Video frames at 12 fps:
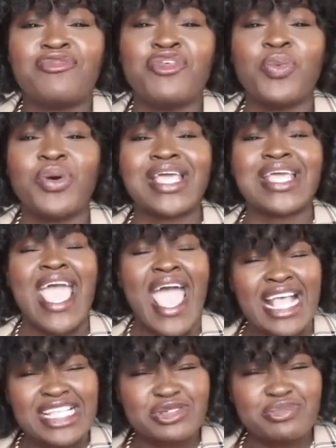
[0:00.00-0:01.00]
If you wanna
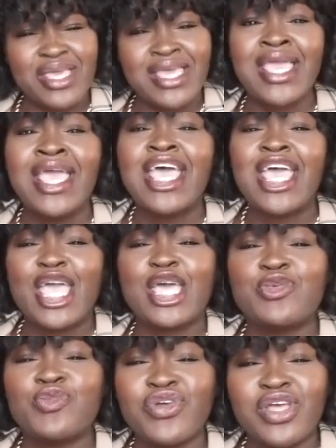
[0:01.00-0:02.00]
catch me
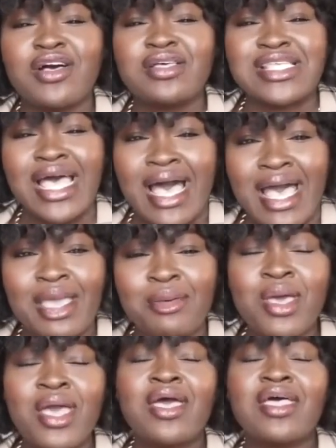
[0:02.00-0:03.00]
in real time,